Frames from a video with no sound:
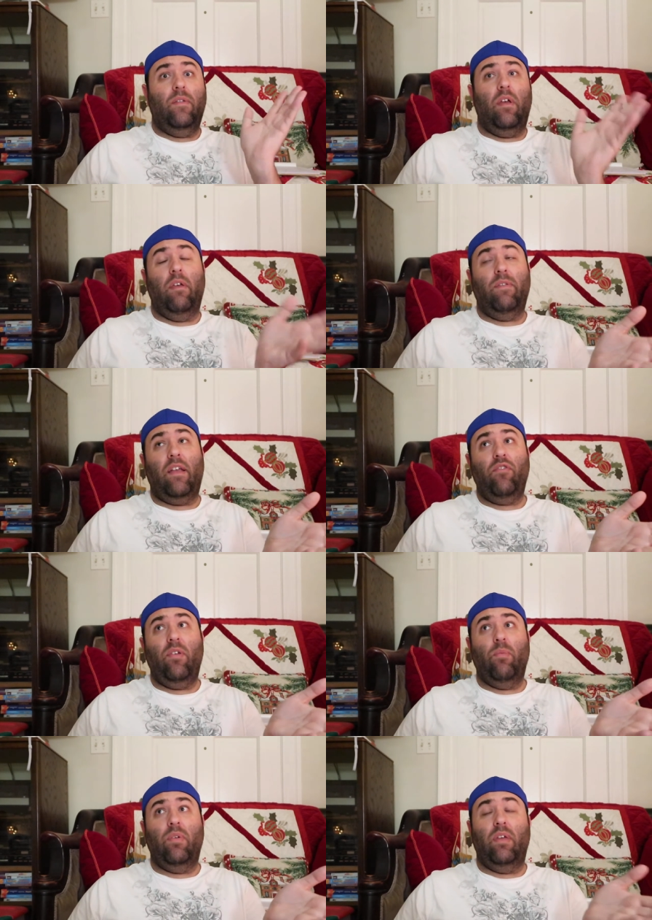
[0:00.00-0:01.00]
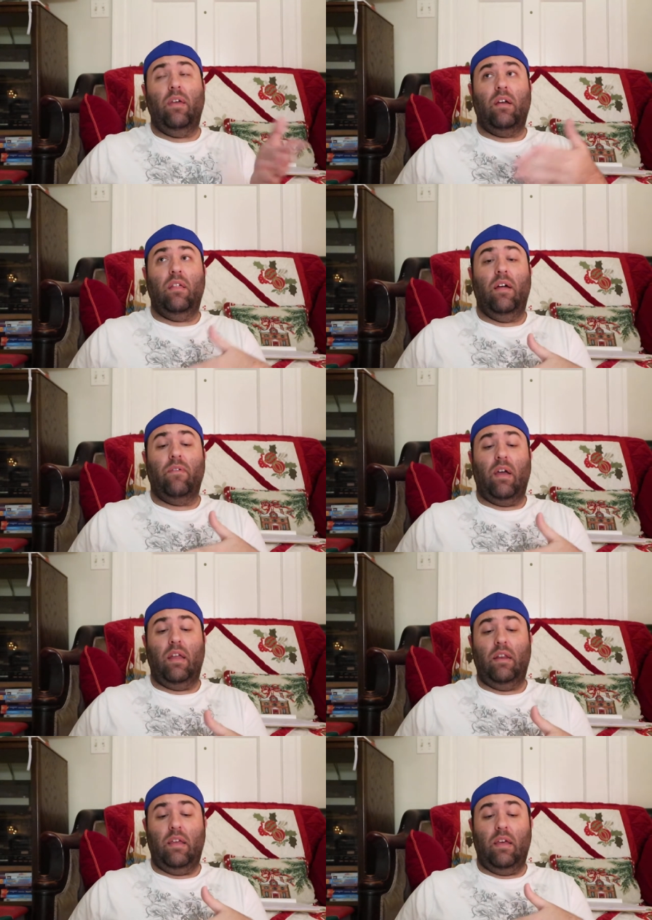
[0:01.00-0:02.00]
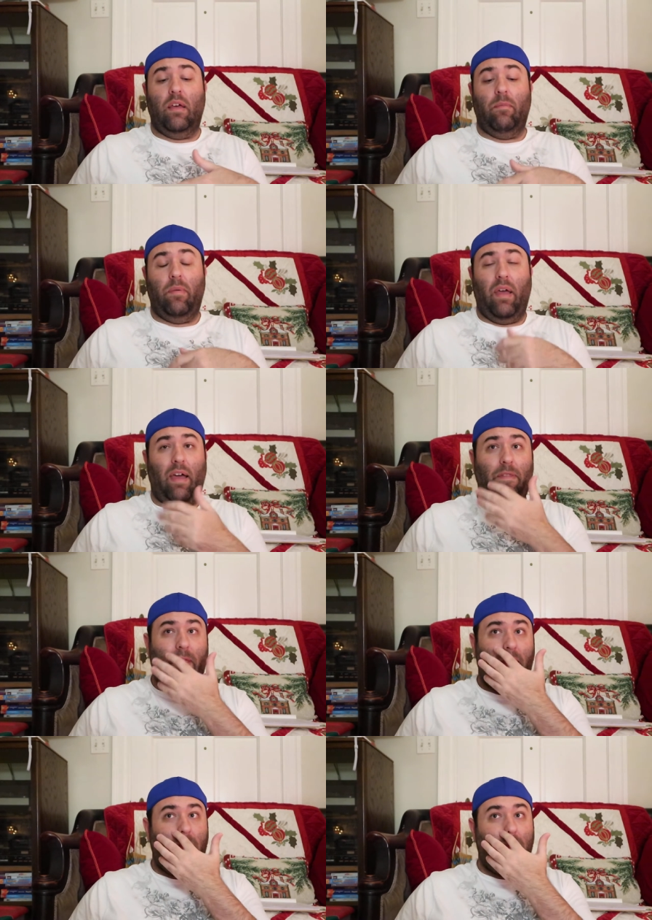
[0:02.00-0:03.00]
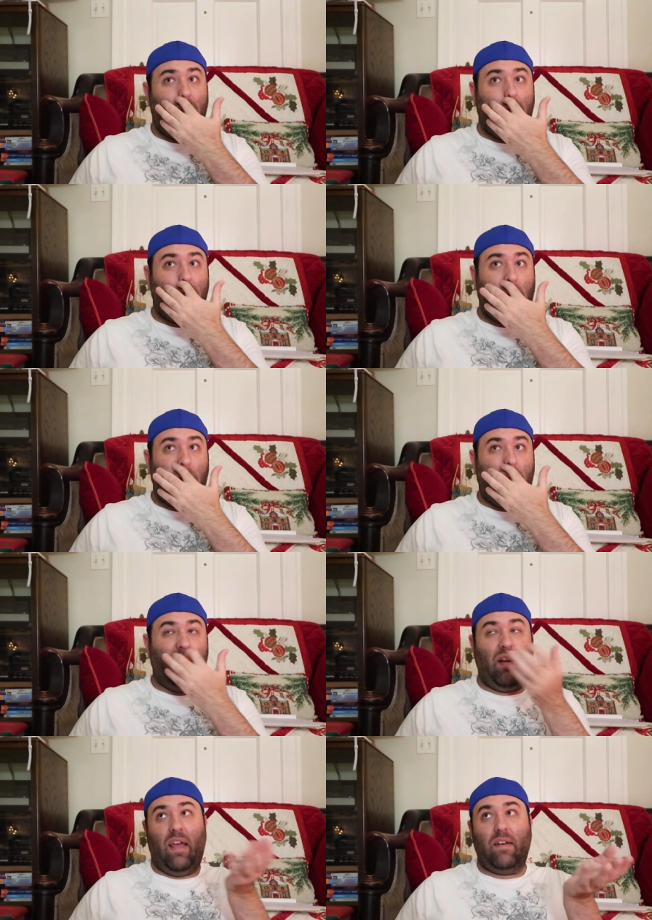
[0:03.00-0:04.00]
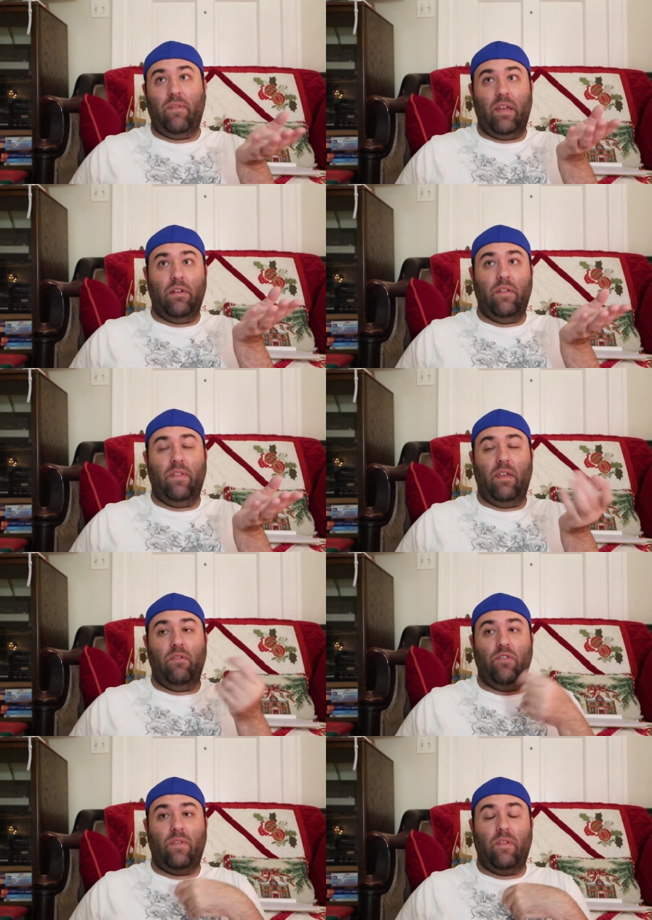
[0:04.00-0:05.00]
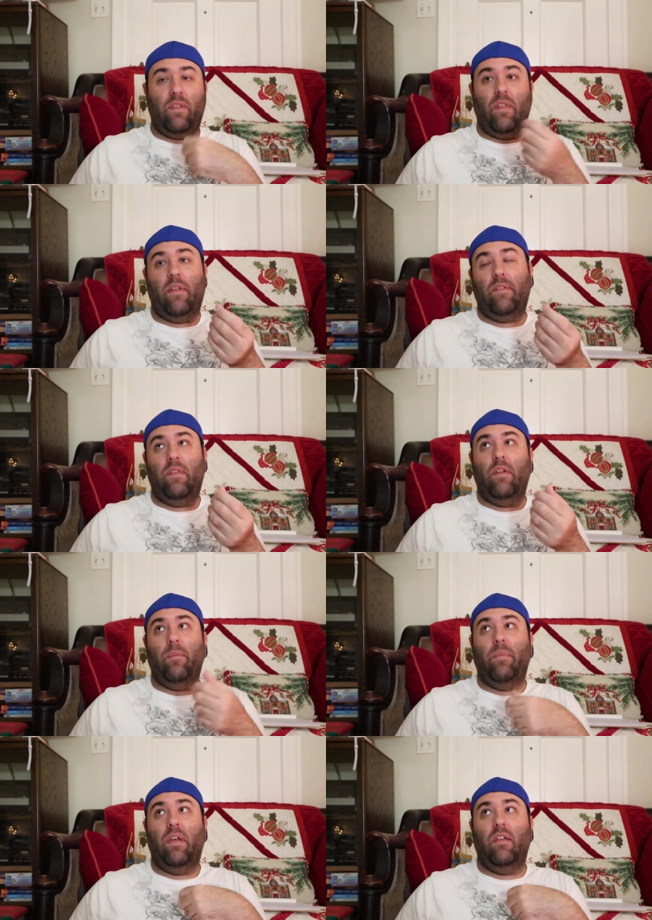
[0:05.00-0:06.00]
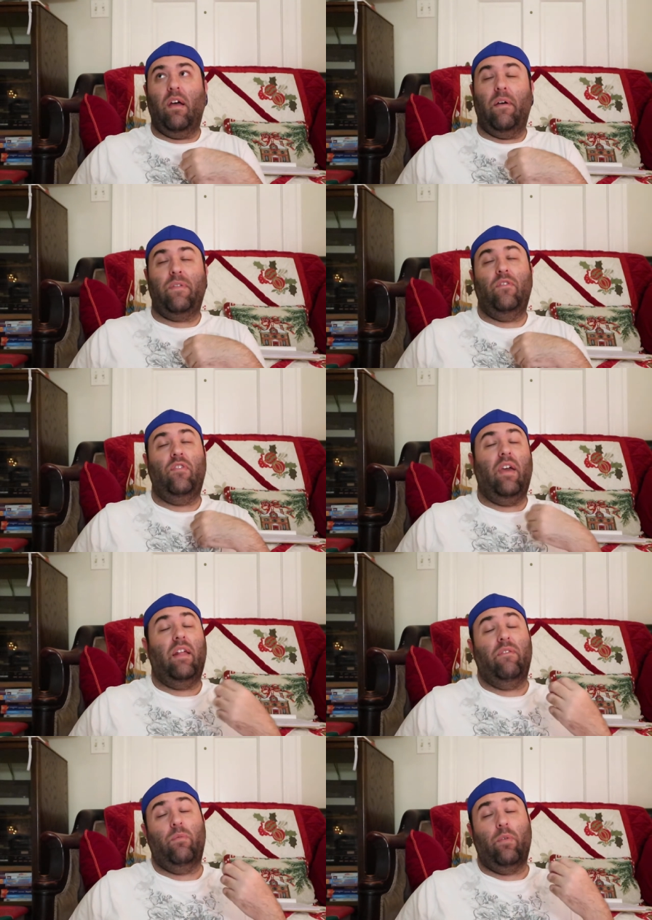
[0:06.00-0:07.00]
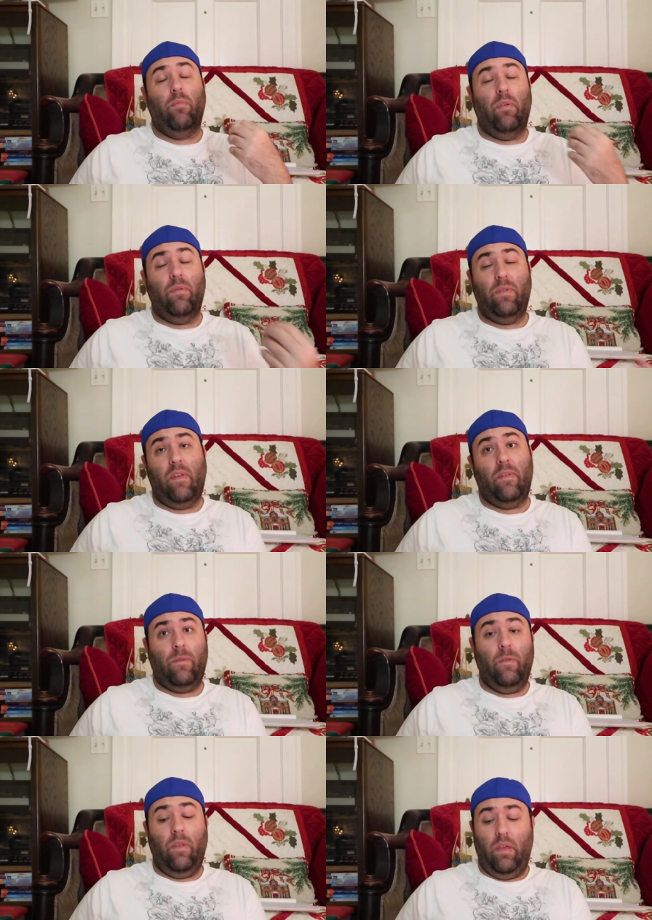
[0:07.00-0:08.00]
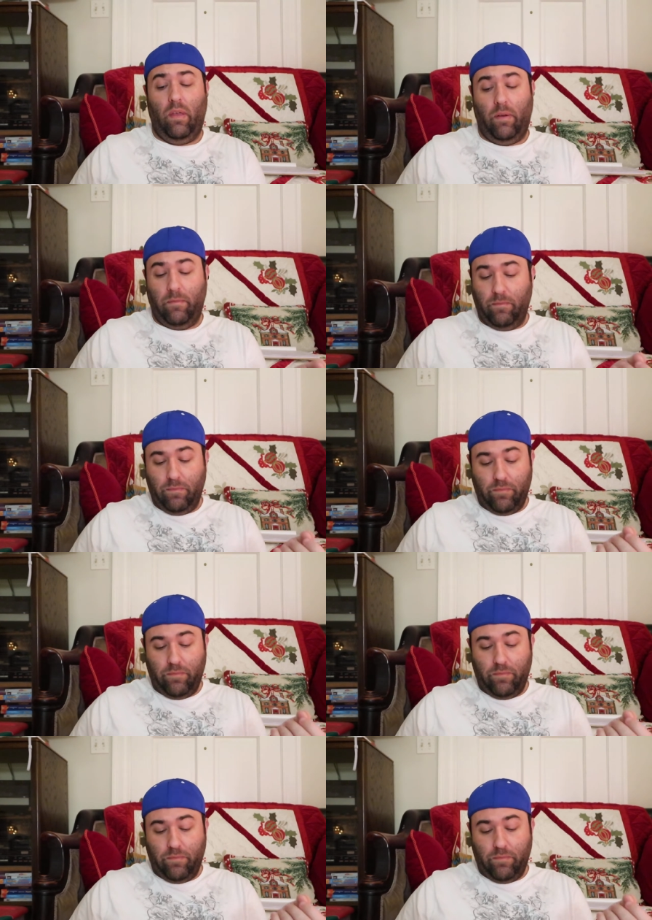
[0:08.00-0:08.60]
So it was actually a really clever idea, but I think like it was never even activated or anything. It was just something that was in there, but also she had it removed since then.